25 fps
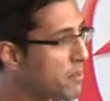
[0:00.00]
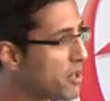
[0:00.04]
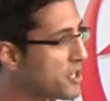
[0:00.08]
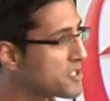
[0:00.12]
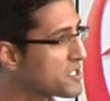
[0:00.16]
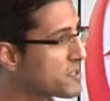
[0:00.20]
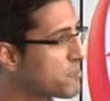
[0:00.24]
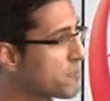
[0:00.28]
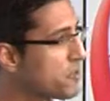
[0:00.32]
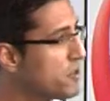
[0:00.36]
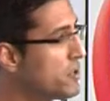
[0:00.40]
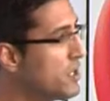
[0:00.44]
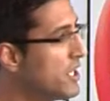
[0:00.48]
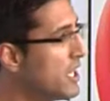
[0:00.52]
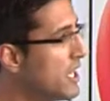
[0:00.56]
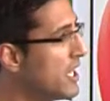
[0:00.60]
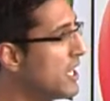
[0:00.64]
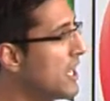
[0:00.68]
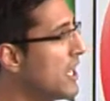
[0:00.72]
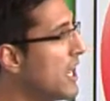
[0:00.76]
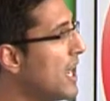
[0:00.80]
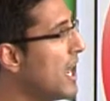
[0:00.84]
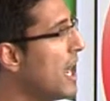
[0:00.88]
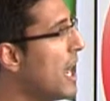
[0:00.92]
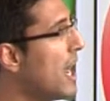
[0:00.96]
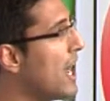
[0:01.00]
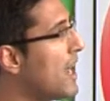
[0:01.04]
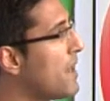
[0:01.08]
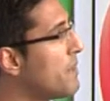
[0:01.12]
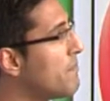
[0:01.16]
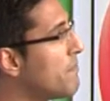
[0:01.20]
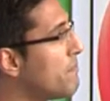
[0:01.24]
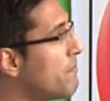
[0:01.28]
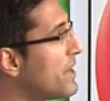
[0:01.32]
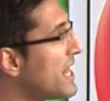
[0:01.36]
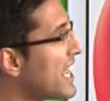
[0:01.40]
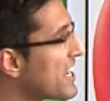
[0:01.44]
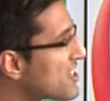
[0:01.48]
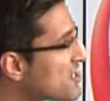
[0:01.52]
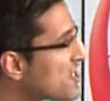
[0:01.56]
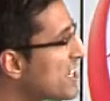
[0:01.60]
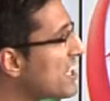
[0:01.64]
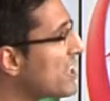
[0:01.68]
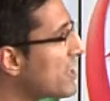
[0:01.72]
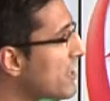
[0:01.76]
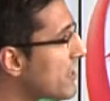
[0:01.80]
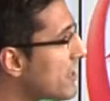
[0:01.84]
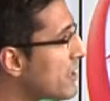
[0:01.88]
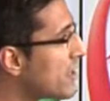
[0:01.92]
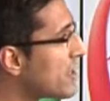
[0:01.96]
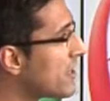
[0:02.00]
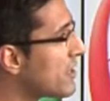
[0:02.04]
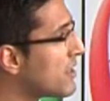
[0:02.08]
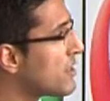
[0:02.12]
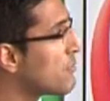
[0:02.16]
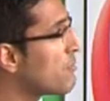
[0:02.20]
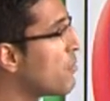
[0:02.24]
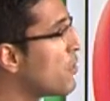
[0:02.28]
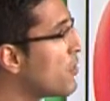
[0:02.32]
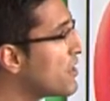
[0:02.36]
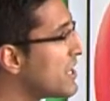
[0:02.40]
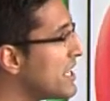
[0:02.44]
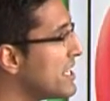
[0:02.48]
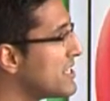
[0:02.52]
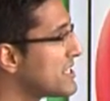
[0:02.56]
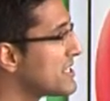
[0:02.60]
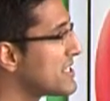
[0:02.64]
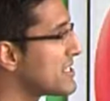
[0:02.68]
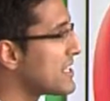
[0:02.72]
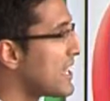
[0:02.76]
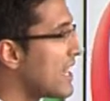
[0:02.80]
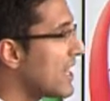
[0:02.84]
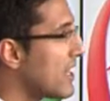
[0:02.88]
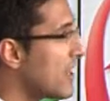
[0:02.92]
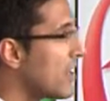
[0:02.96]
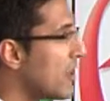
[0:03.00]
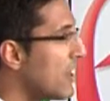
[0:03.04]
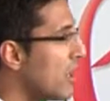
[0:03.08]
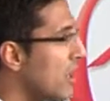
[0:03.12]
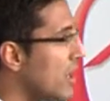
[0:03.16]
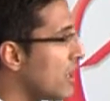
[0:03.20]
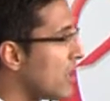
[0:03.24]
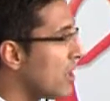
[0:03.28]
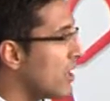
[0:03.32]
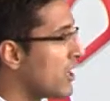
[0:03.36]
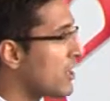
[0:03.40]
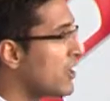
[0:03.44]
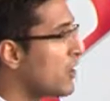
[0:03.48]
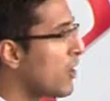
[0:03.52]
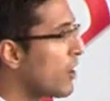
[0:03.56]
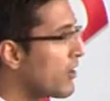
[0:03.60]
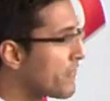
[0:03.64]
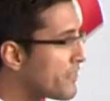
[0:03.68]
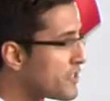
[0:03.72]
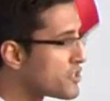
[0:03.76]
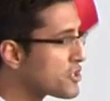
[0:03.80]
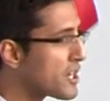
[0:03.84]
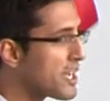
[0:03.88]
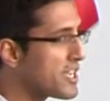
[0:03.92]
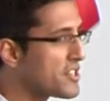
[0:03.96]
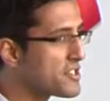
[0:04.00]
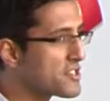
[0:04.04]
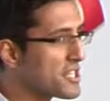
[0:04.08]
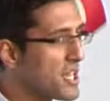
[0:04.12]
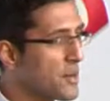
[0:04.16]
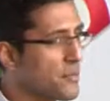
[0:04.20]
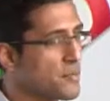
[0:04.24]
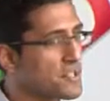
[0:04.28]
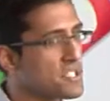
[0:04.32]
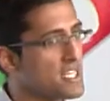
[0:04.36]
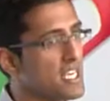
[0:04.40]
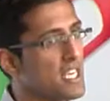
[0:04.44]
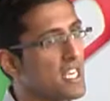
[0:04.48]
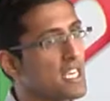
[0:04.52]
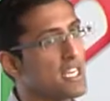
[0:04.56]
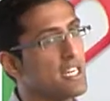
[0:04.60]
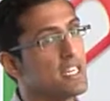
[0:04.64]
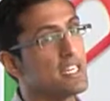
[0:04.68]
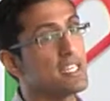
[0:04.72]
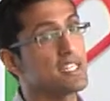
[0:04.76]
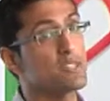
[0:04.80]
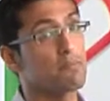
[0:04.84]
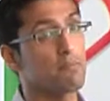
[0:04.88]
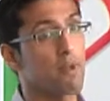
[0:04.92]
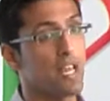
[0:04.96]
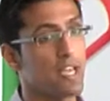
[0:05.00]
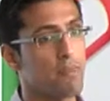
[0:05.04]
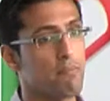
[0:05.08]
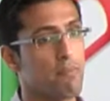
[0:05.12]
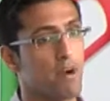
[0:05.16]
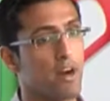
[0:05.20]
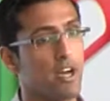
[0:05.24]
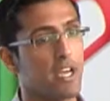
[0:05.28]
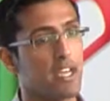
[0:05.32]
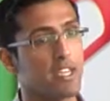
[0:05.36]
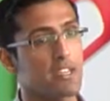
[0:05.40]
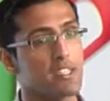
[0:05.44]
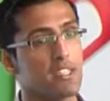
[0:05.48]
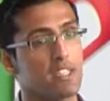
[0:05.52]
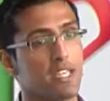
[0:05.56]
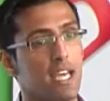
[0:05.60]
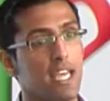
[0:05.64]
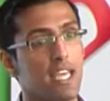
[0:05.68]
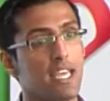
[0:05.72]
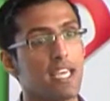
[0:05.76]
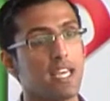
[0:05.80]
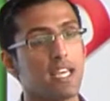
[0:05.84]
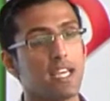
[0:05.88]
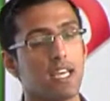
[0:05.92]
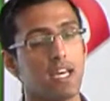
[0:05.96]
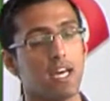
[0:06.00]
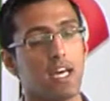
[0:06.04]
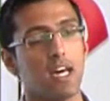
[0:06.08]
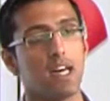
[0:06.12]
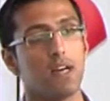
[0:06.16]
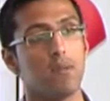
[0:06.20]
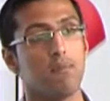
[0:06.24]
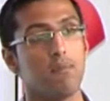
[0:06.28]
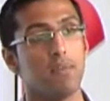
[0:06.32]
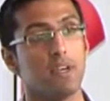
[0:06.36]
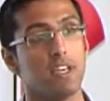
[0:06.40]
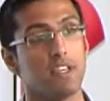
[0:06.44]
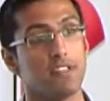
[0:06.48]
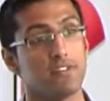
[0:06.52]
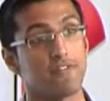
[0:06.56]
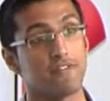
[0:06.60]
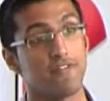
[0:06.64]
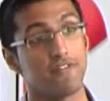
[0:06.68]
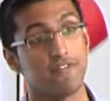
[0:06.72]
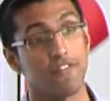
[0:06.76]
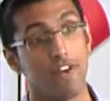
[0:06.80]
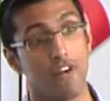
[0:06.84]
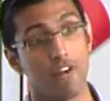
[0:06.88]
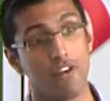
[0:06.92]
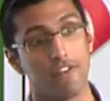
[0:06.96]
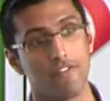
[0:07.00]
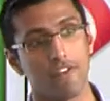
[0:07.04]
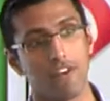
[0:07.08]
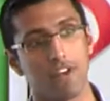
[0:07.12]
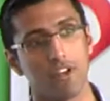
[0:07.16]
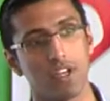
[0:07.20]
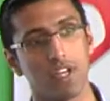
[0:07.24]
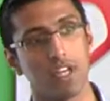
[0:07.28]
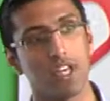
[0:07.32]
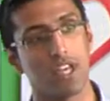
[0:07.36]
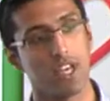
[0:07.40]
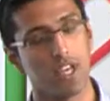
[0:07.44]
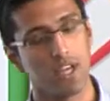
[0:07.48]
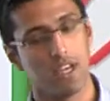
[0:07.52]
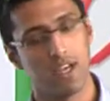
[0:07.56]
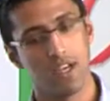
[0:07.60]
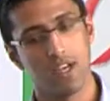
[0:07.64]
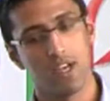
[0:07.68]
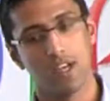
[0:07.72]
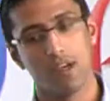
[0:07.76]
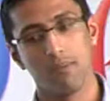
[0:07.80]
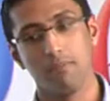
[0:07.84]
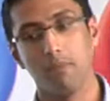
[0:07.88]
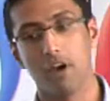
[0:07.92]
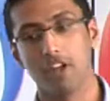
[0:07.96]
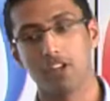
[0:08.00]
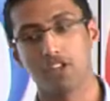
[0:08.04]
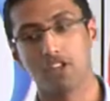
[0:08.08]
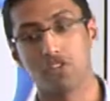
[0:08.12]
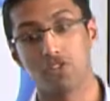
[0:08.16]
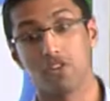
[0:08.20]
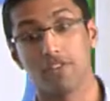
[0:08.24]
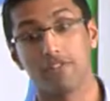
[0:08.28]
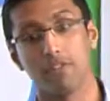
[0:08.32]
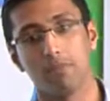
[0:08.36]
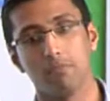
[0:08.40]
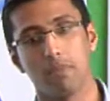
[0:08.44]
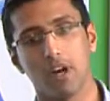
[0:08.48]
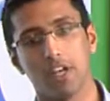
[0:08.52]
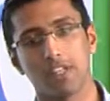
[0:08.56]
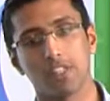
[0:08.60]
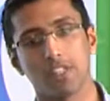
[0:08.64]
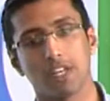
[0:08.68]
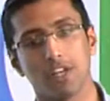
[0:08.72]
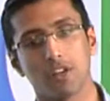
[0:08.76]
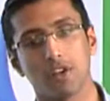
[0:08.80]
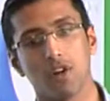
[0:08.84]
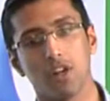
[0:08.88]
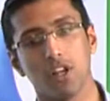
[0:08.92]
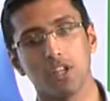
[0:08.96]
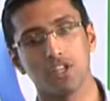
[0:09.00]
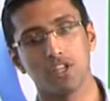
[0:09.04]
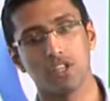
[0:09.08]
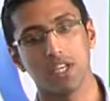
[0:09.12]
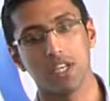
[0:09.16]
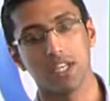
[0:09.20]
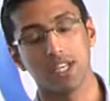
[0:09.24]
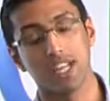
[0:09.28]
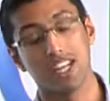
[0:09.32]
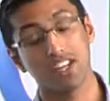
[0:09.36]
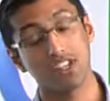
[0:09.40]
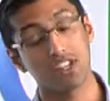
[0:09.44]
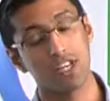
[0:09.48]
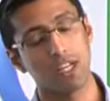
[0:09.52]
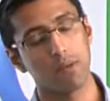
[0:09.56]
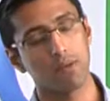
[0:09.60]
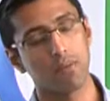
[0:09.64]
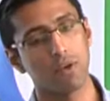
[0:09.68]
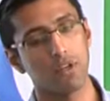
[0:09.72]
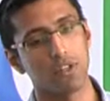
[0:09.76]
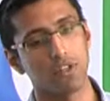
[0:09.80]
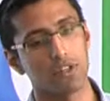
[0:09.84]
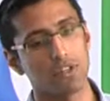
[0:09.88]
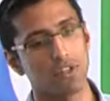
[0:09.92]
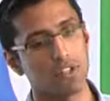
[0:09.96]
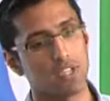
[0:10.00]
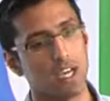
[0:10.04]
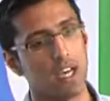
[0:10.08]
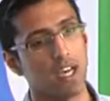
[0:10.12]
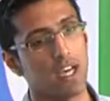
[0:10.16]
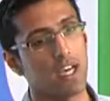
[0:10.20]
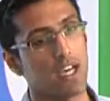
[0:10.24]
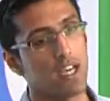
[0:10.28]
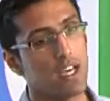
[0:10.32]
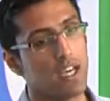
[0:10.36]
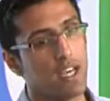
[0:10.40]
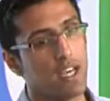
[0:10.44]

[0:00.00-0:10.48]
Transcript: possible. Um, but actually, the, the point is, is that a lot of the change that we're seeing in display buying today um, is very, very much driven by technology. And actually, it puts uh,